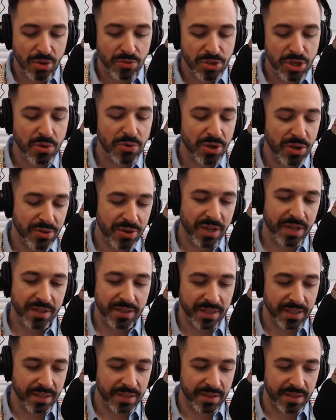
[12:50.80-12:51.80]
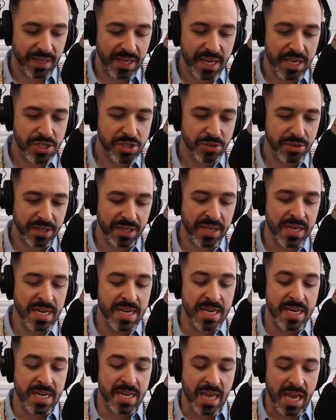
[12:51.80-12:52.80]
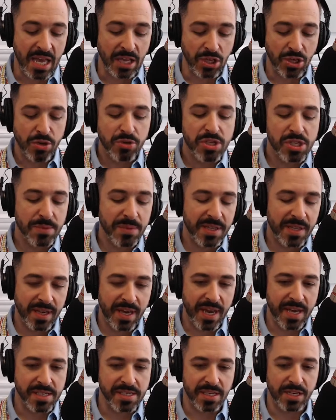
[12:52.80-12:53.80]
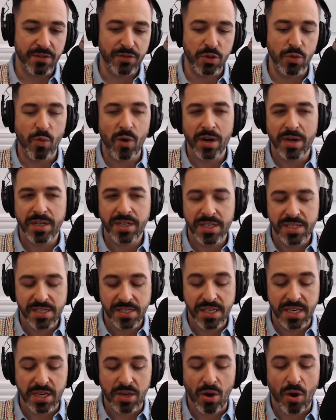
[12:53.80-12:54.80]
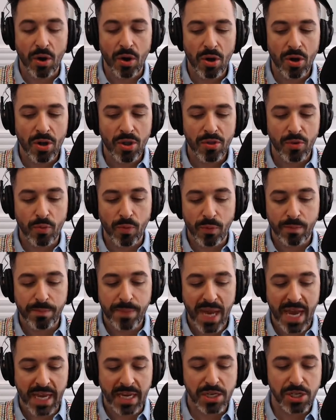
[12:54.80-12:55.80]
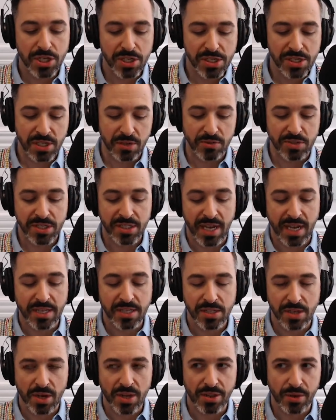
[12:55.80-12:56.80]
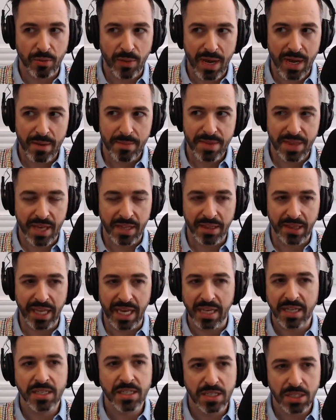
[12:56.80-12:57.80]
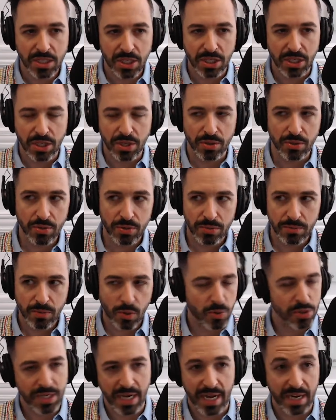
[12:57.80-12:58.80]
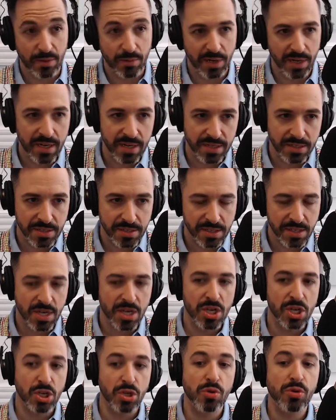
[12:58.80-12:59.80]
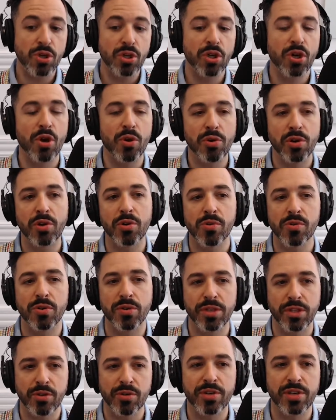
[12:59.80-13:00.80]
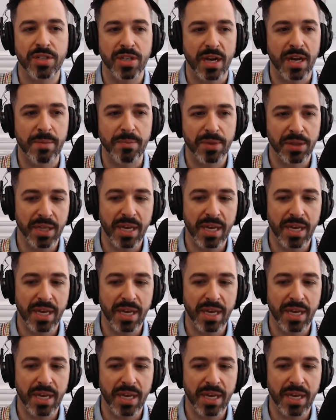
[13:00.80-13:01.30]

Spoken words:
don't know the history, it used to be the case that if you wanted to see all the pages and sites on the web that linked to you or to anyone else, you could go to Google and you could type